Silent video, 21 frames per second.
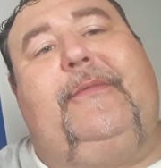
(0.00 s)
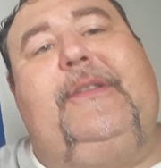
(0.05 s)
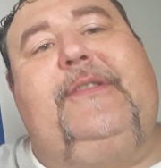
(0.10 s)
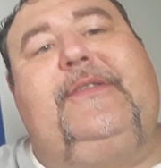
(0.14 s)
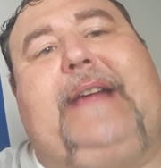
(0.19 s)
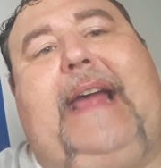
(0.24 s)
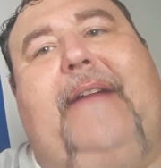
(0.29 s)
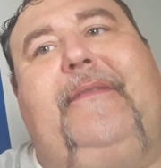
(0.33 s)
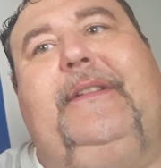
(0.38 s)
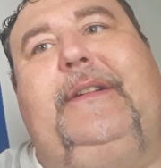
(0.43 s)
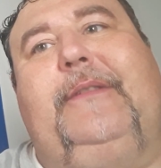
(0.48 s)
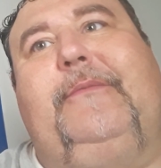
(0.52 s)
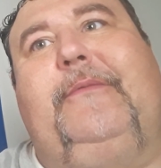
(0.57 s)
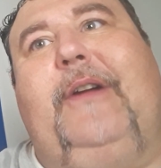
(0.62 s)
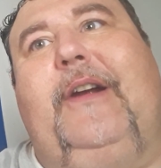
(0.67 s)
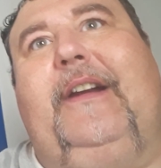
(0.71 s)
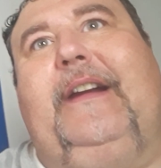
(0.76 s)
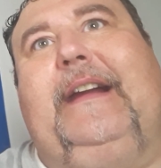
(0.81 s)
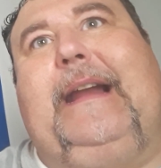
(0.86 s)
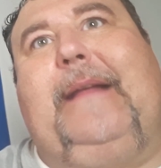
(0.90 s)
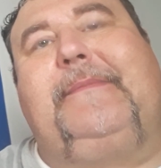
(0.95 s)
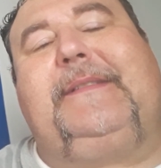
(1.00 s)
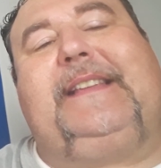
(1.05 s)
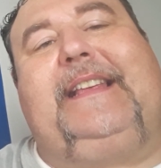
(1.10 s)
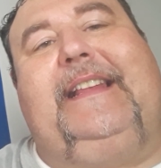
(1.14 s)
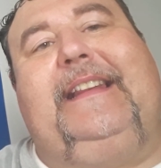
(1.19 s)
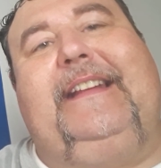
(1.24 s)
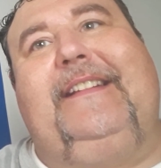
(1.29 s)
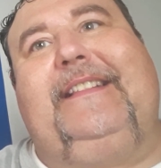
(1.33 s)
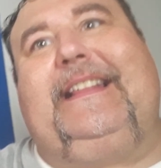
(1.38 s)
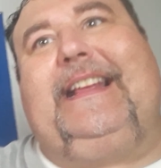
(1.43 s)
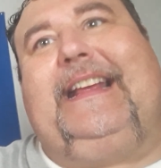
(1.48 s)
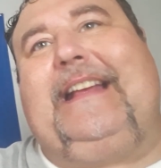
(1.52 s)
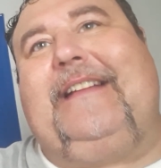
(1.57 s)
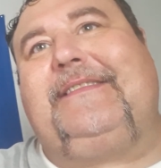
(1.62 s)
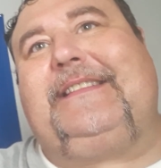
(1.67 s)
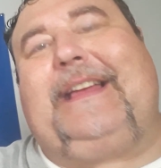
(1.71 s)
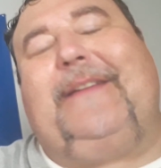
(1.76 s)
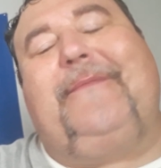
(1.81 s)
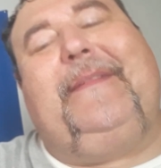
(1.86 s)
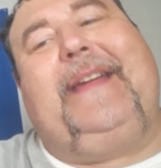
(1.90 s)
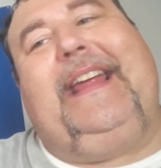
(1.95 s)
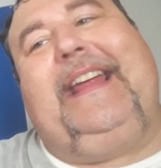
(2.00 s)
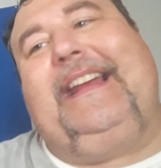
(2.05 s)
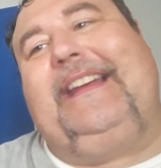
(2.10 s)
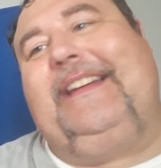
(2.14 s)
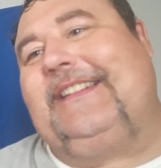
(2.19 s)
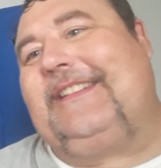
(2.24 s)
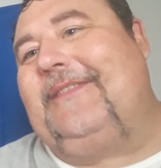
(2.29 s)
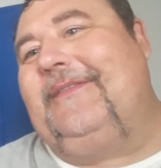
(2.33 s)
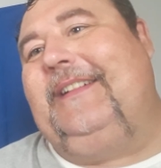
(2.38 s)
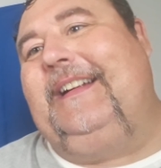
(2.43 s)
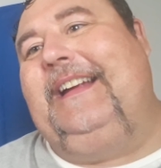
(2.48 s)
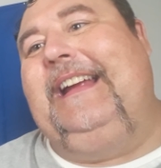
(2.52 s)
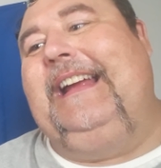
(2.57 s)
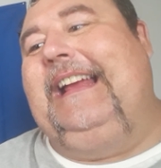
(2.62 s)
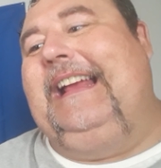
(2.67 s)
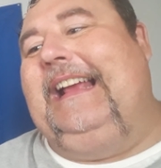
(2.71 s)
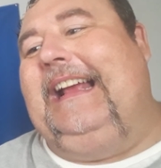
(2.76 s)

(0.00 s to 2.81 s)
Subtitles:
we're driving to work, and I'm sitting there thinking, I was like, man, there's gonna be,